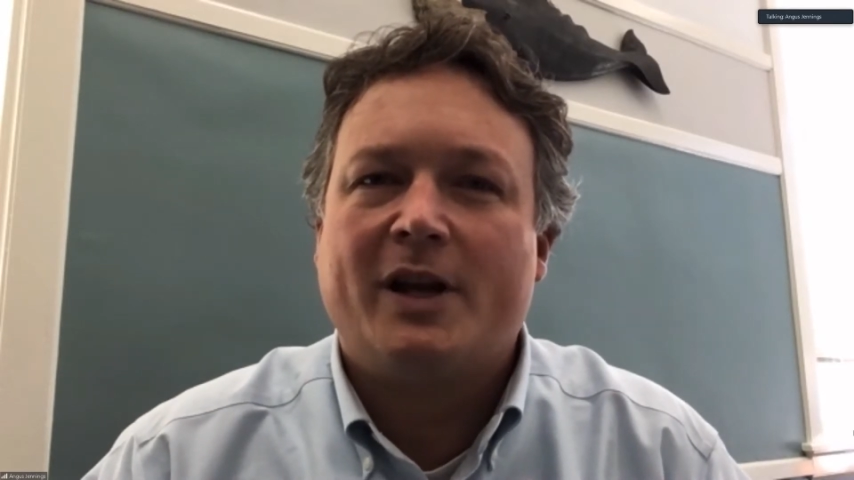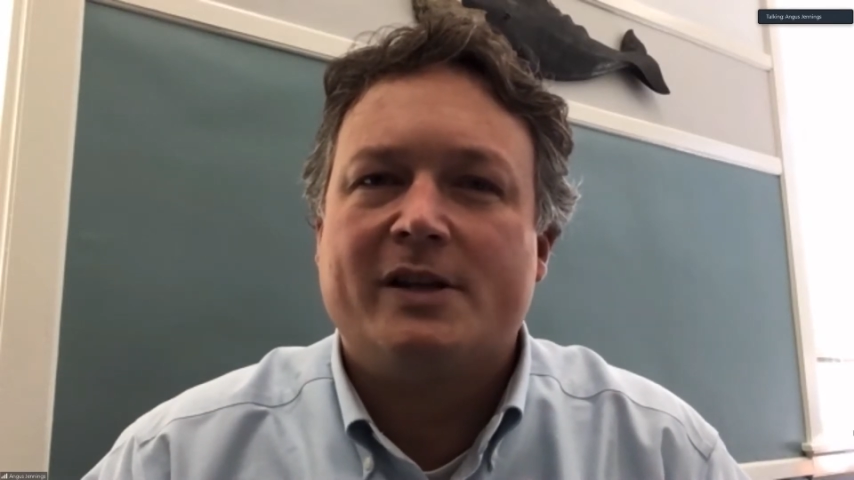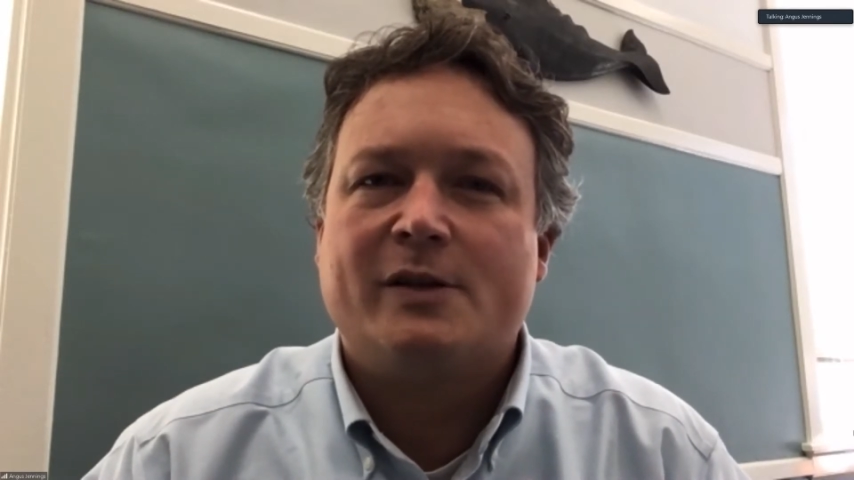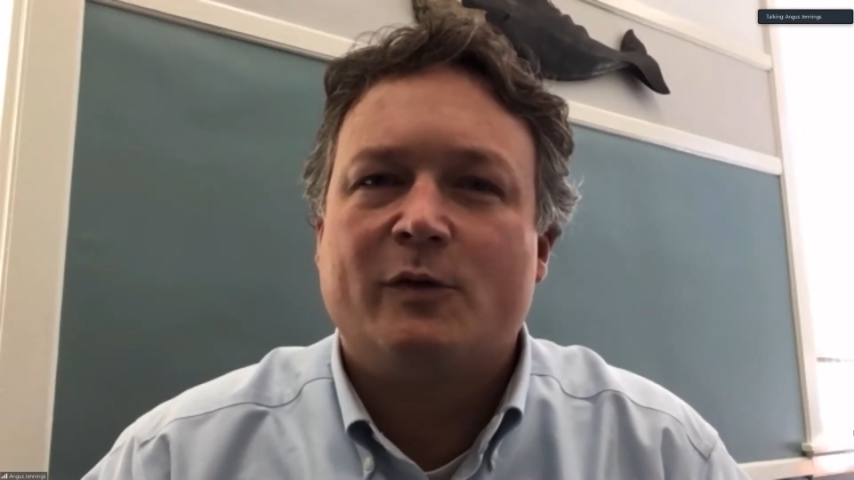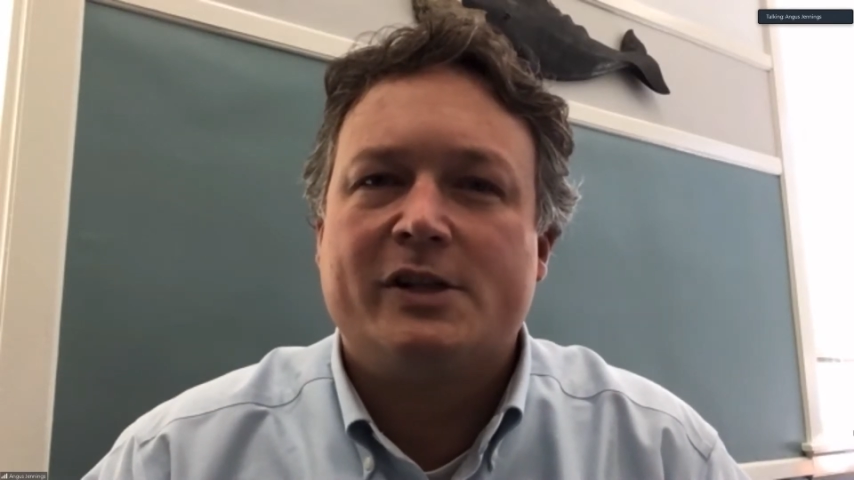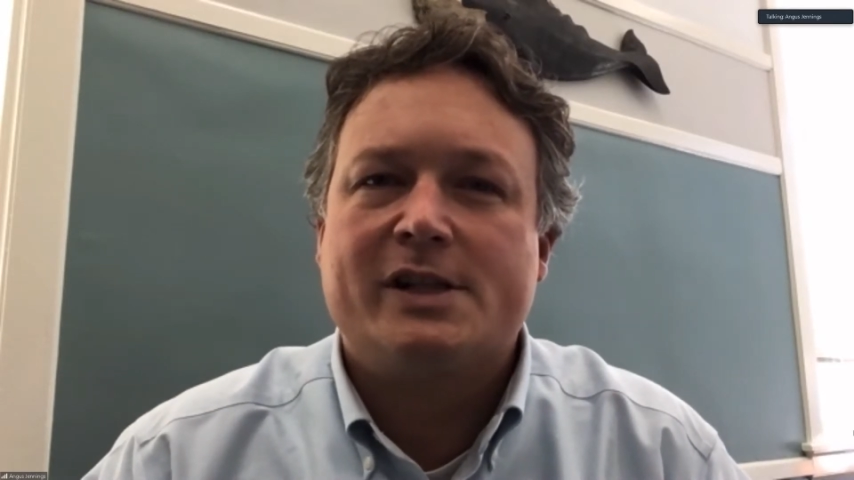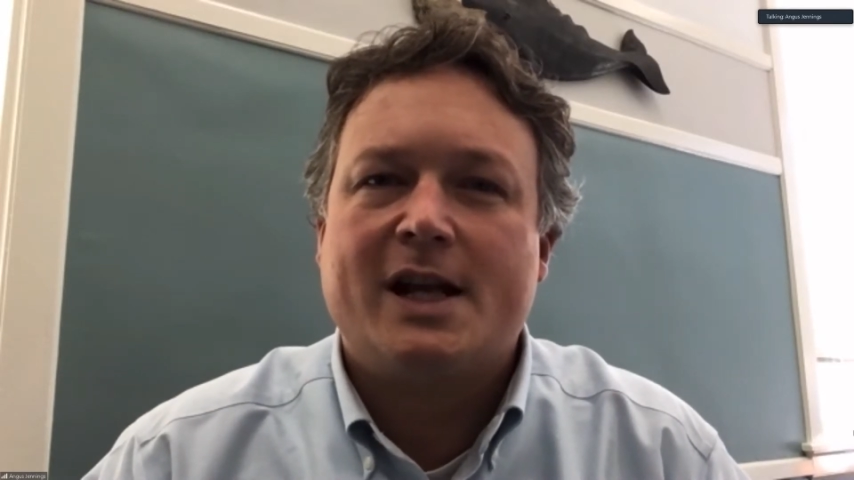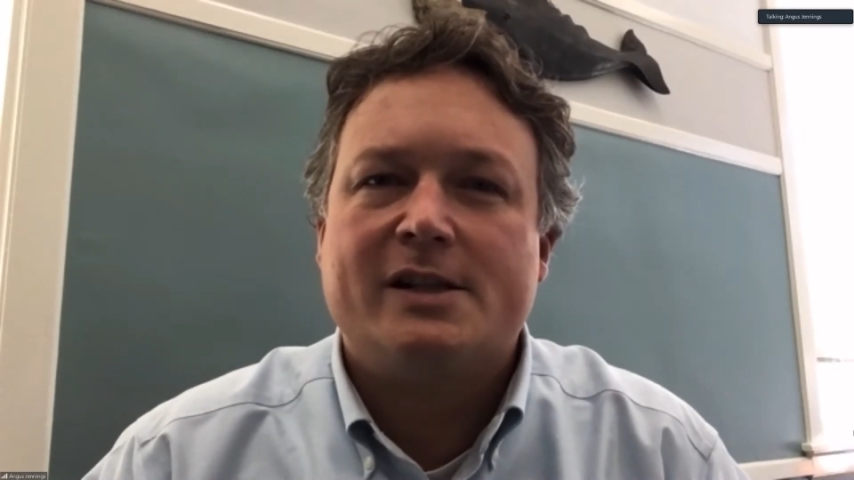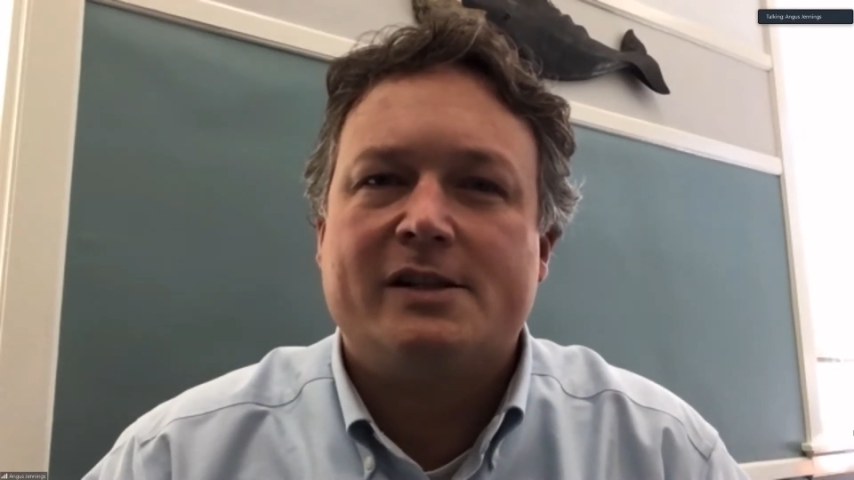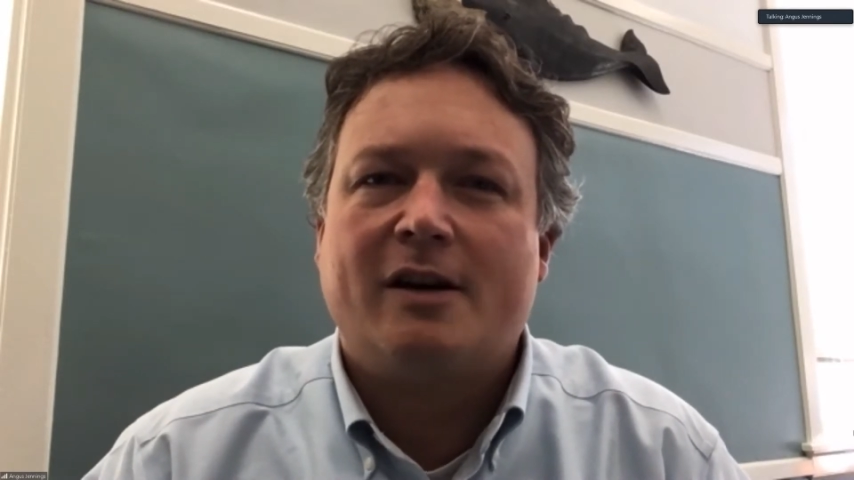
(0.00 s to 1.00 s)
So we're just
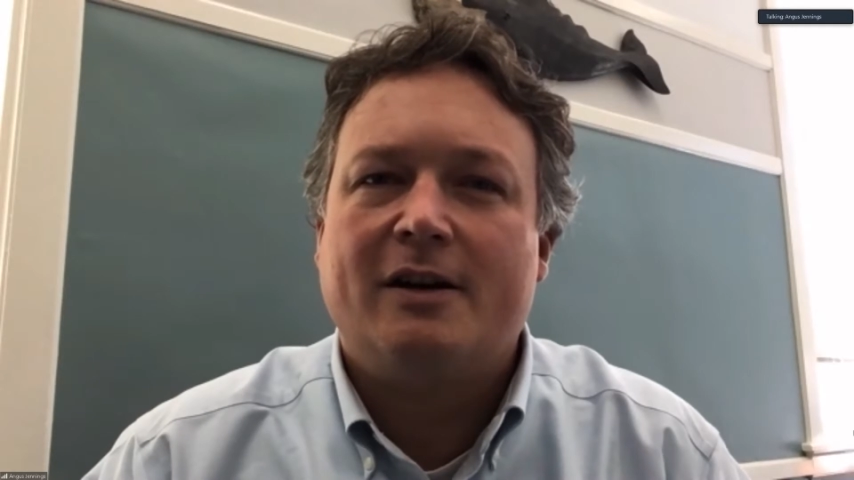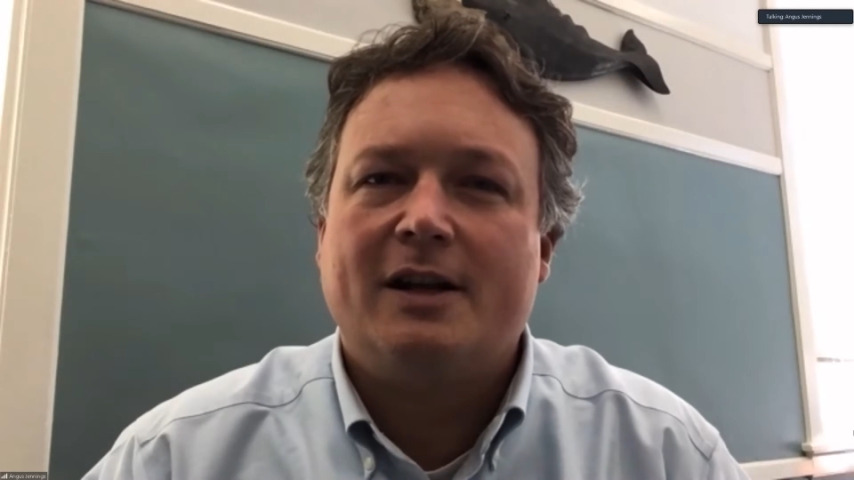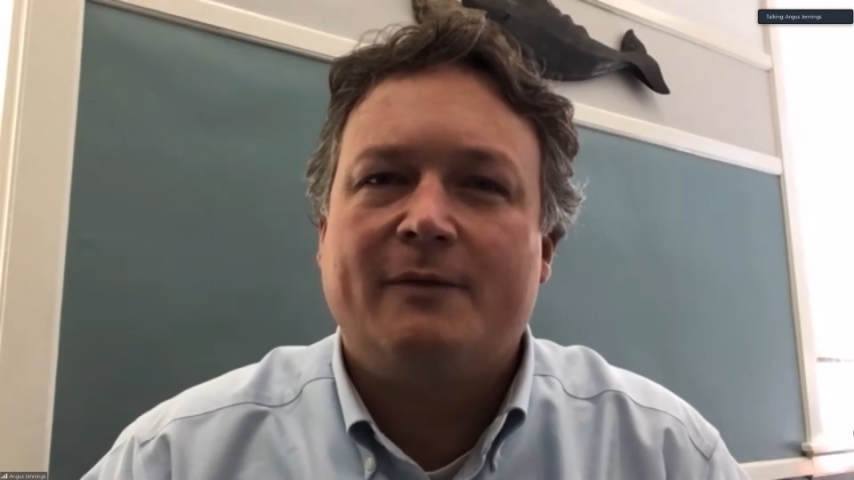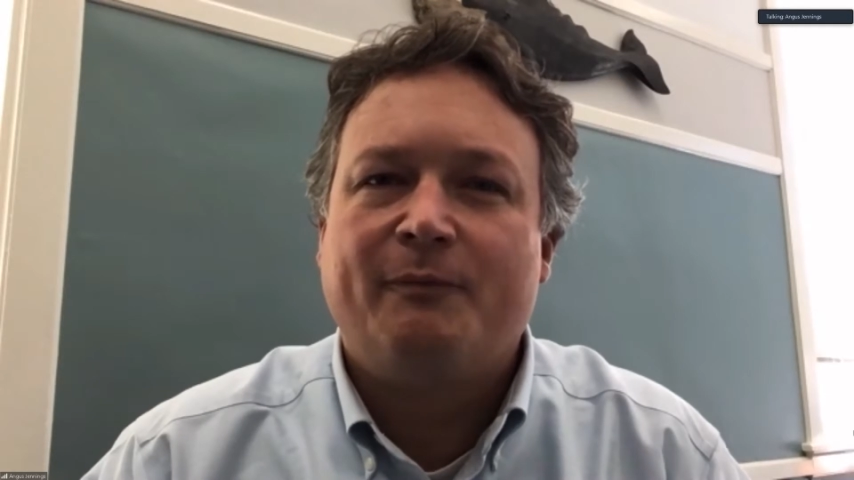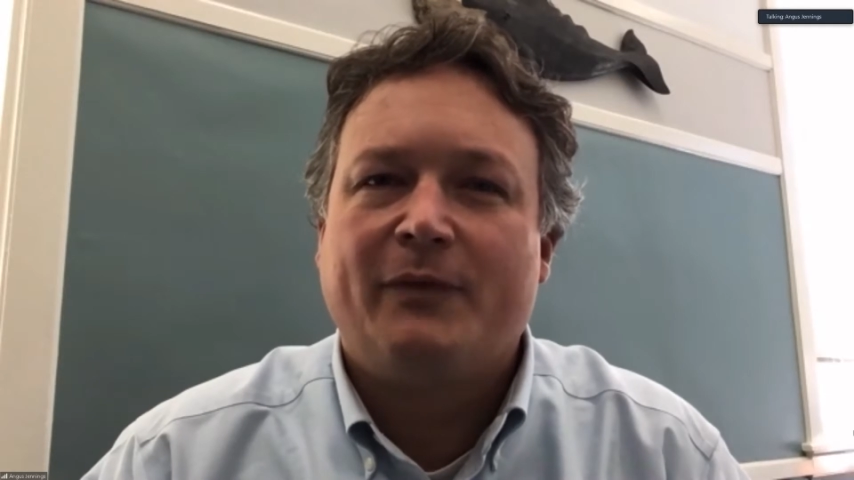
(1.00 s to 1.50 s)
getting started,